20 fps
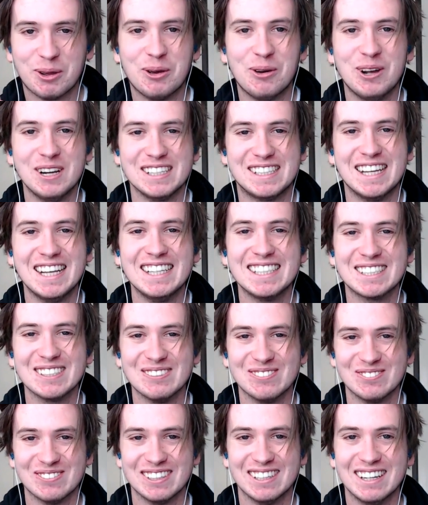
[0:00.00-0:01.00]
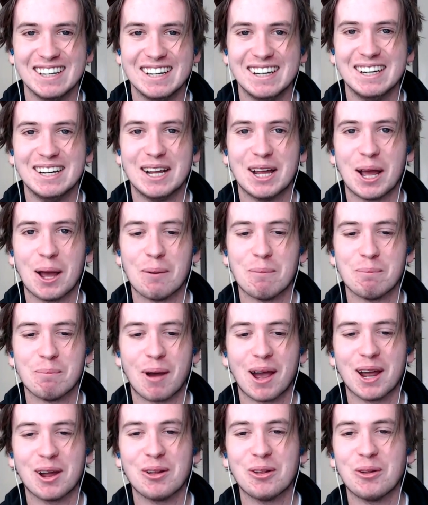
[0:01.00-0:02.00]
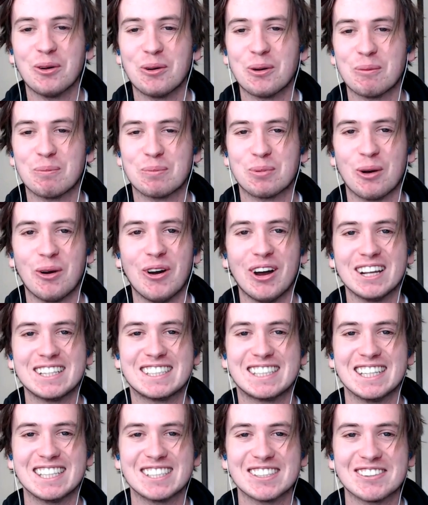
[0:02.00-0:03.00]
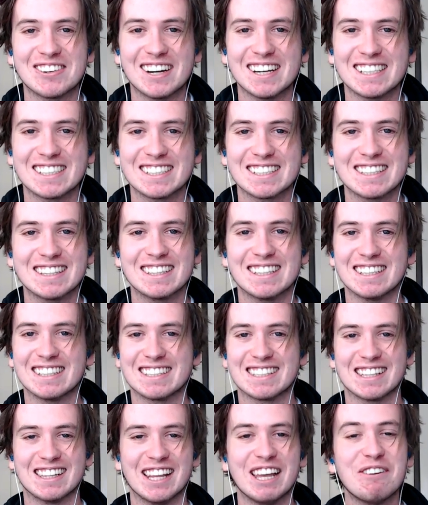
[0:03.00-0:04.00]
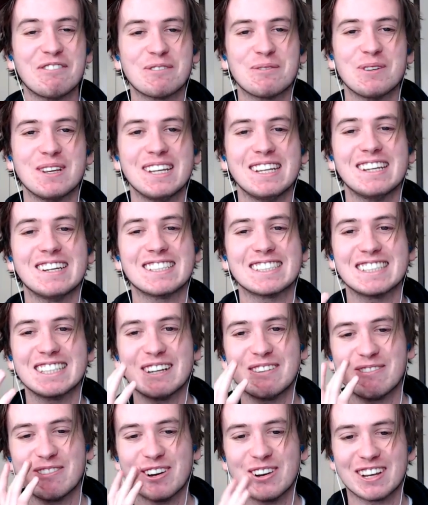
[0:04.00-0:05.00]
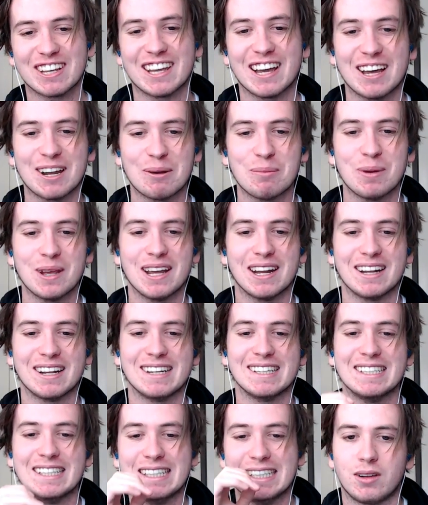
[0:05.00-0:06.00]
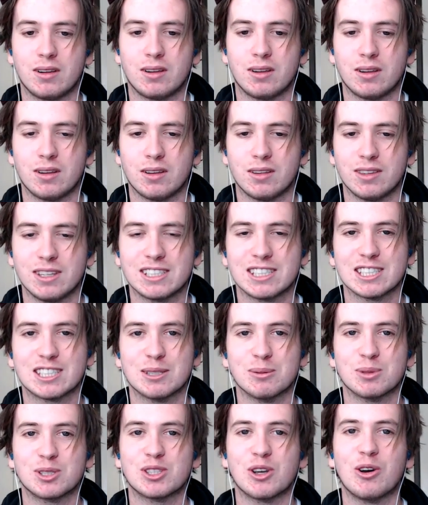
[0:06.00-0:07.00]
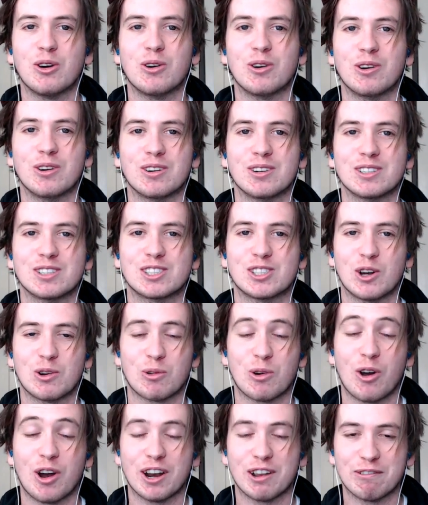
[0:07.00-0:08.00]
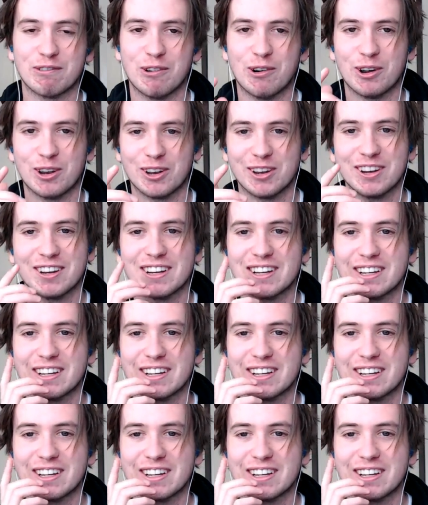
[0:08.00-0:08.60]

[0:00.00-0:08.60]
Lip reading: Is this a mail order bride situation that's left me? I see I'm very cut about it. This is some songwriting for you.